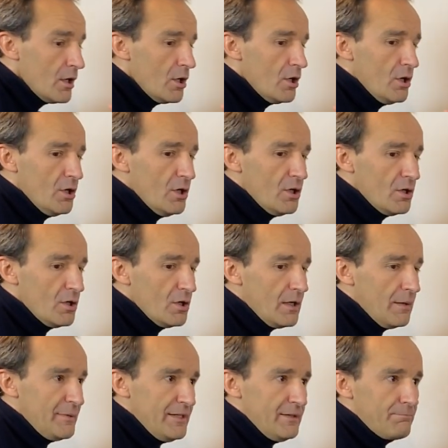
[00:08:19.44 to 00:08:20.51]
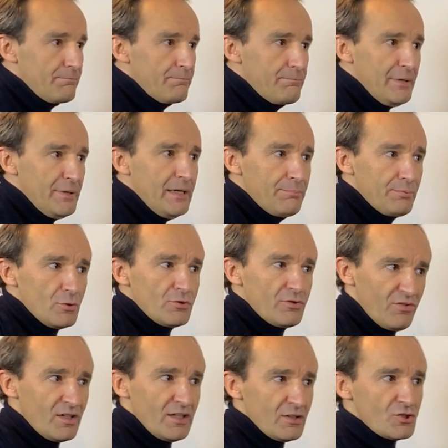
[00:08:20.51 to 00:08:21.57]
I mean, people
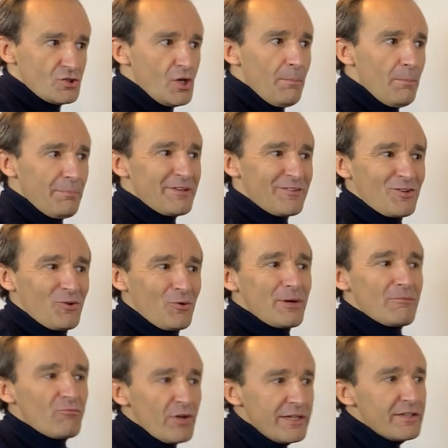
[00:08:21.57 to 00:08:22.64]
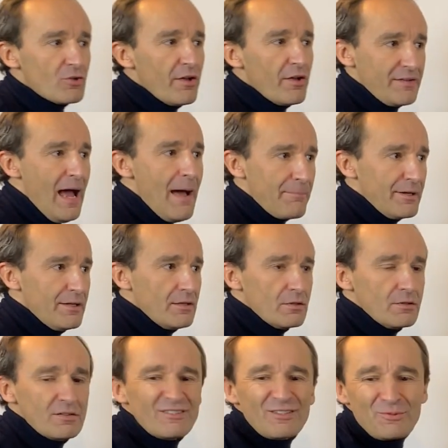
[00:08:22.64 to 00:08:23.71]
still jump and scream when it does happen.
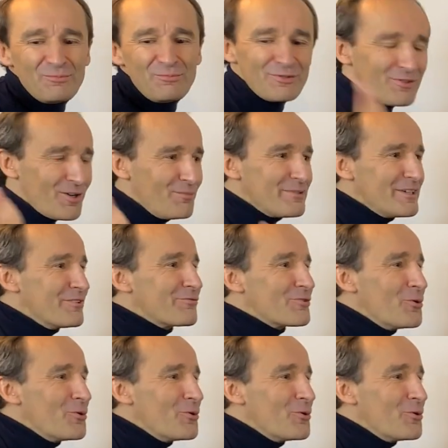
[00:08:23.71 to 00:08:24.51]
No, not me, of